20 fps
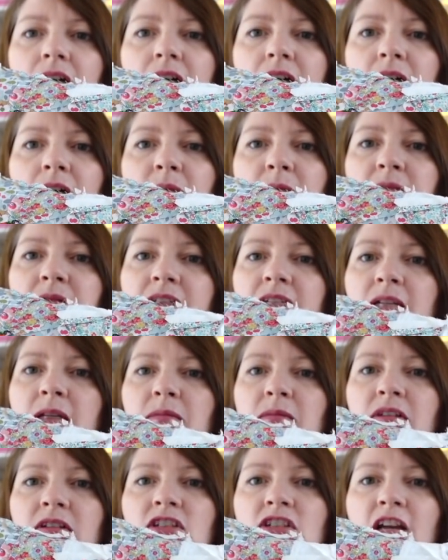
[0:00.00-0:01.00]
to
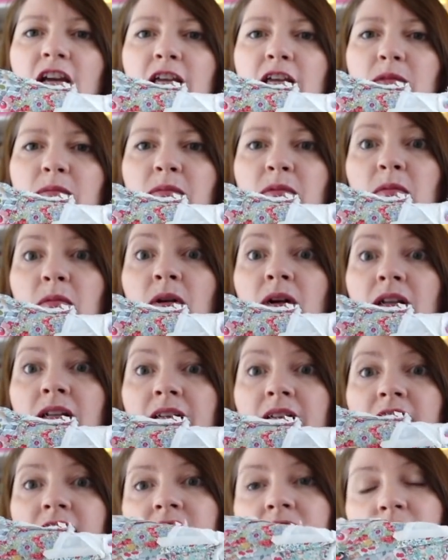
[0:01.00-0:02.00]
keep the shape while
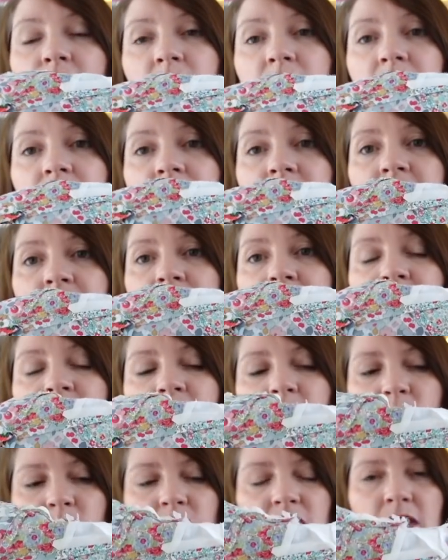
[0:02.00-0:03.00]
I sewed the
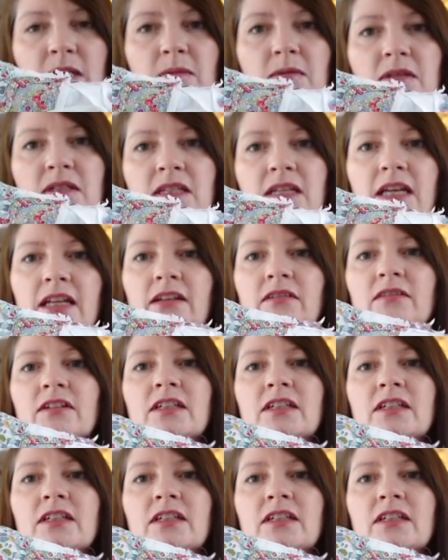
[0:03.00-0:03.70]
individual shapes together.